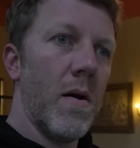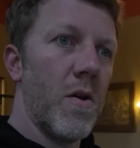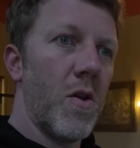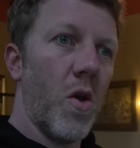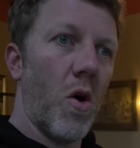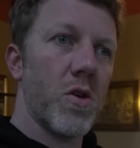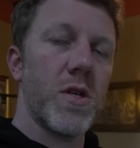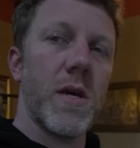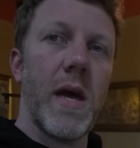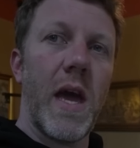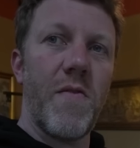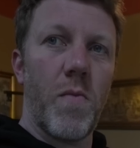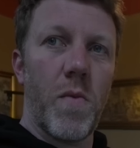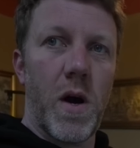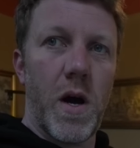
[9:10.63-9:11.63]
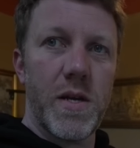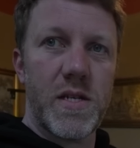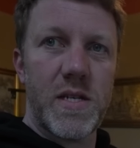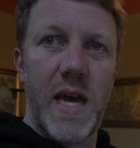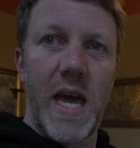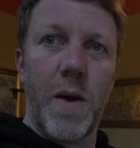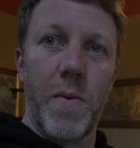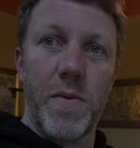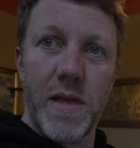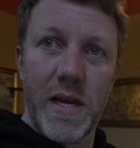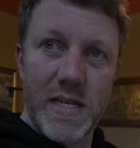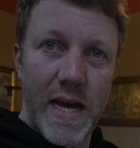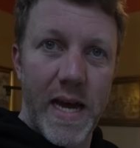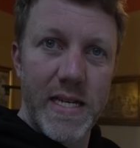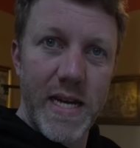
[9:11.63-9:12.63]
not even worth seeing with the
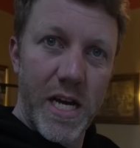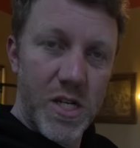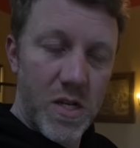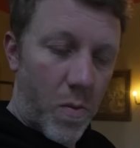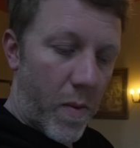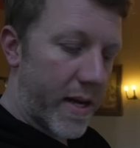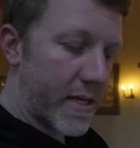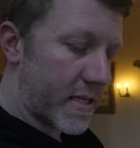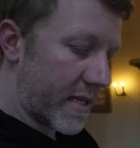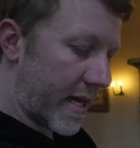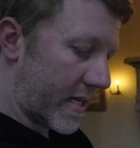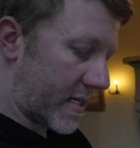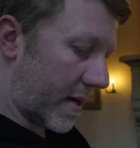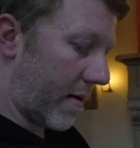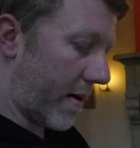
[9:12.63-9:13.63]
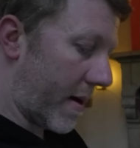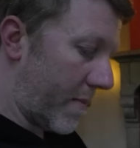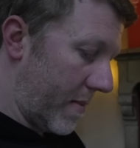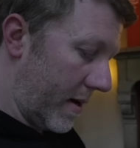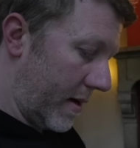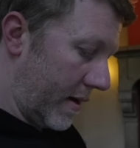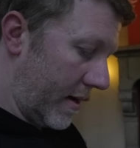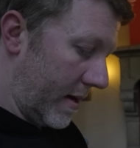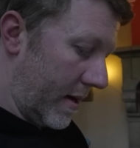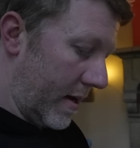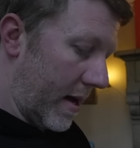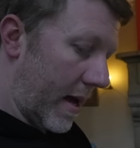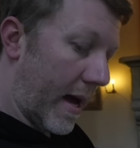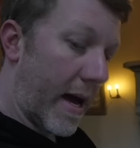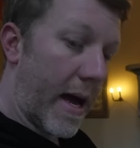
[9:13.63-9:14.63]
estate agent and wasting their time.
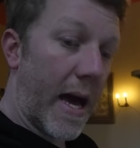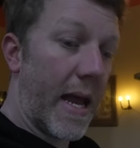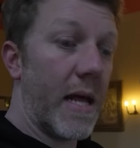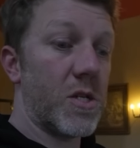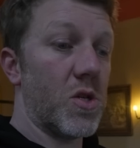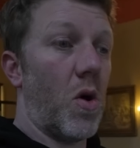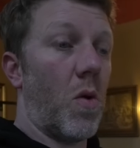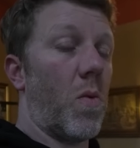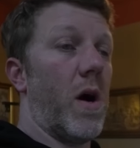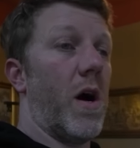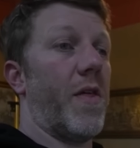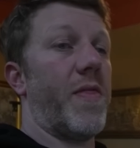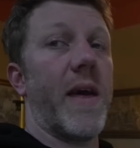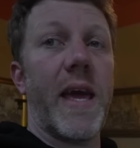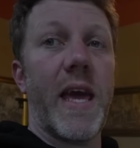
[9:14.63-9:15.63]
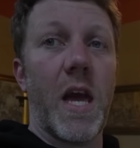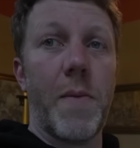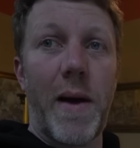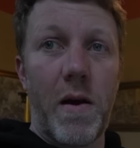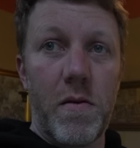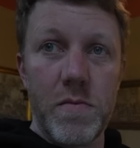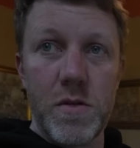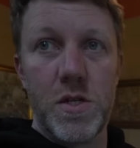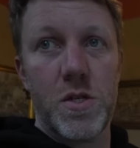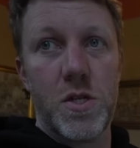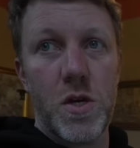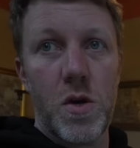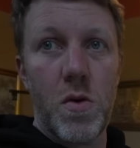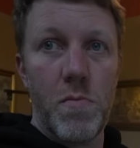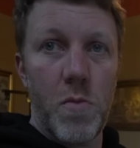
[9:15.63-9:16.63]
And it's not worth thinking about
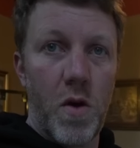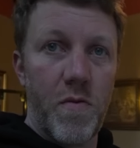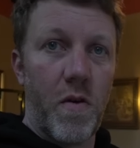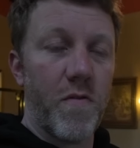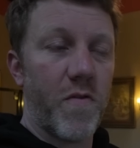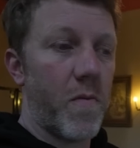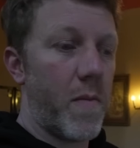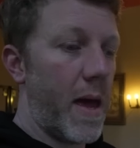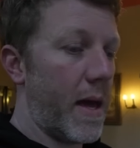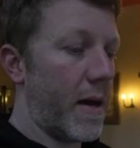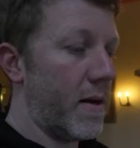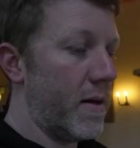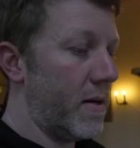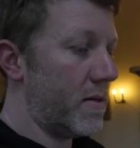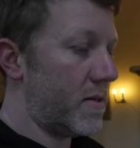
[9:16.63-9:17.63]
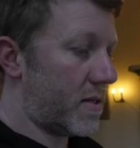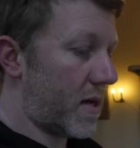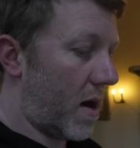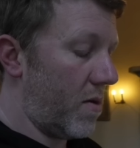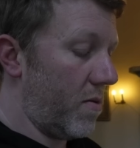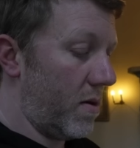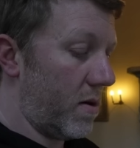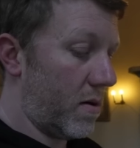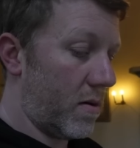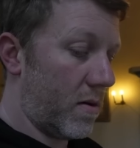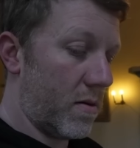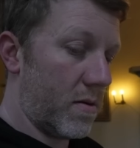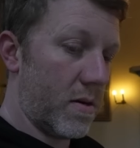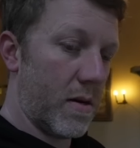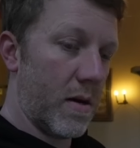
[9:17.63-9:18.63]
to move on from here. So
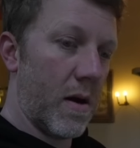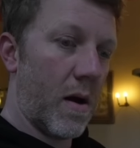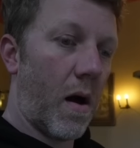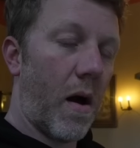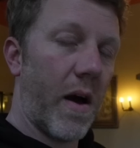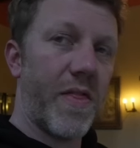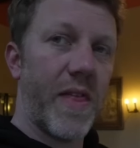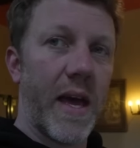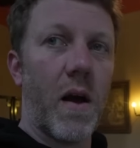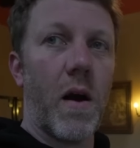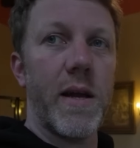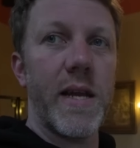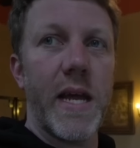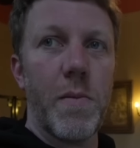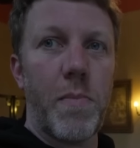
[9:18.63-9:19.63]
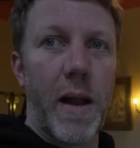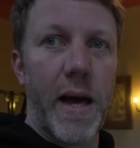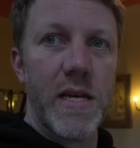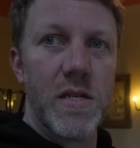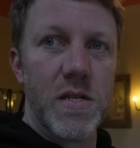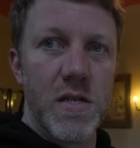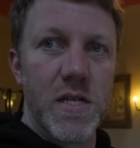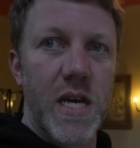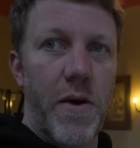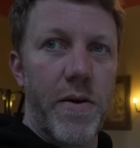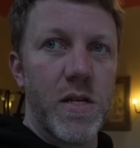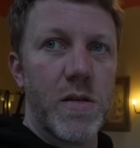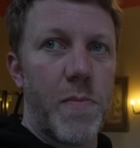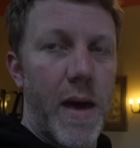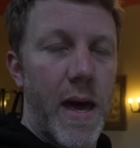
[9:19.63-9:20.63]
I think I need a place that's
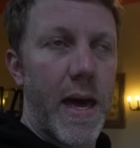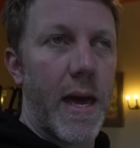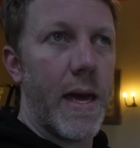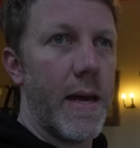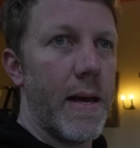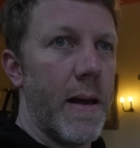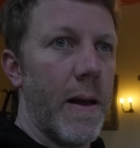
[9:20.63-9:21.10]
going to be